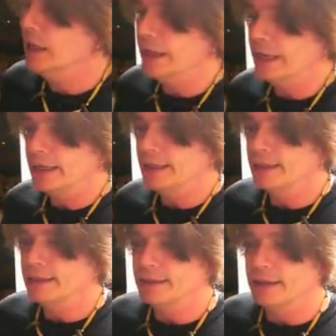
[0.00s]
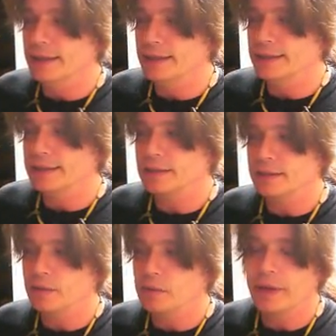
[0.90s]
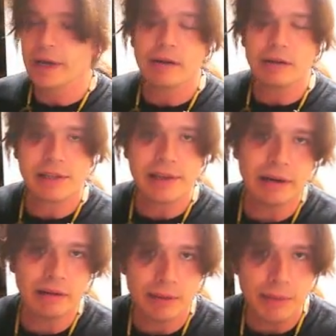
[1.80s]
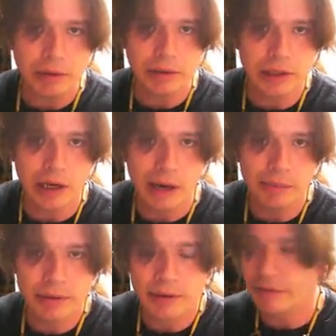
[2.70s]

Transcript: than it does where the air is thinner at a mountaintop.